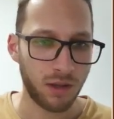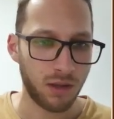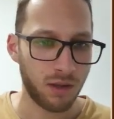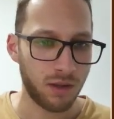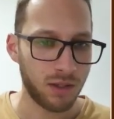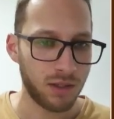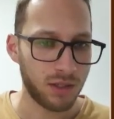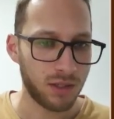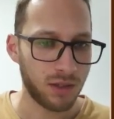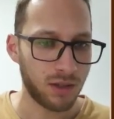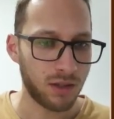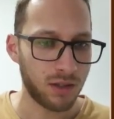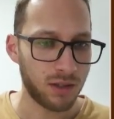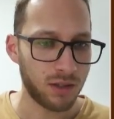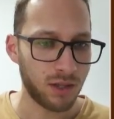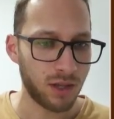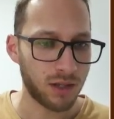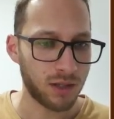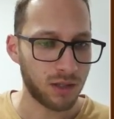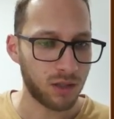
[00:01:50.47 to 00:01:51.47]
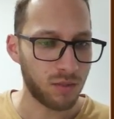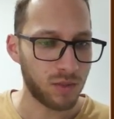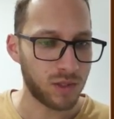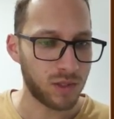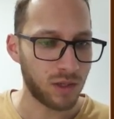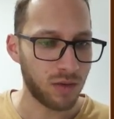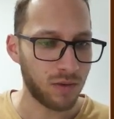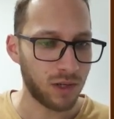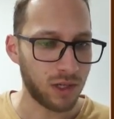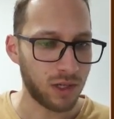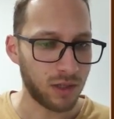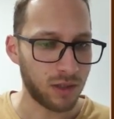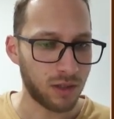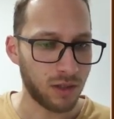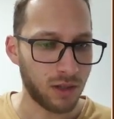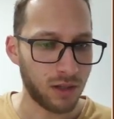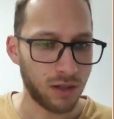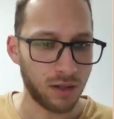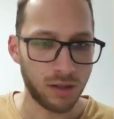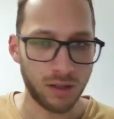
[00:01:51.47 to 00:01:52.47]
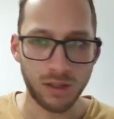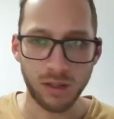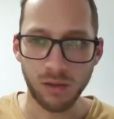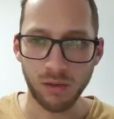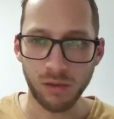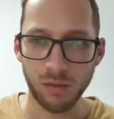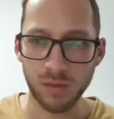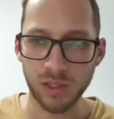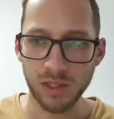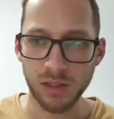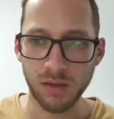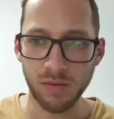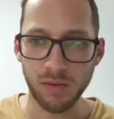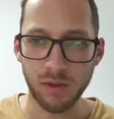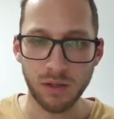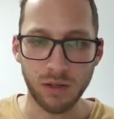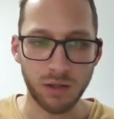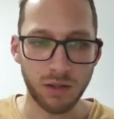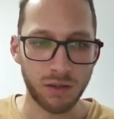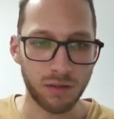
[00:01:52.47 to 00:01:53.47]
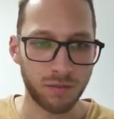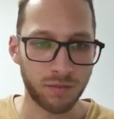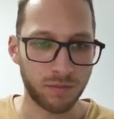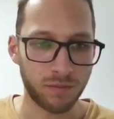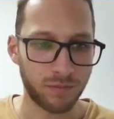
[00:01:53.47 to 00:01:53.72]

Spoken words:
This has to be 7, 8, 9. This can only be 7, 9.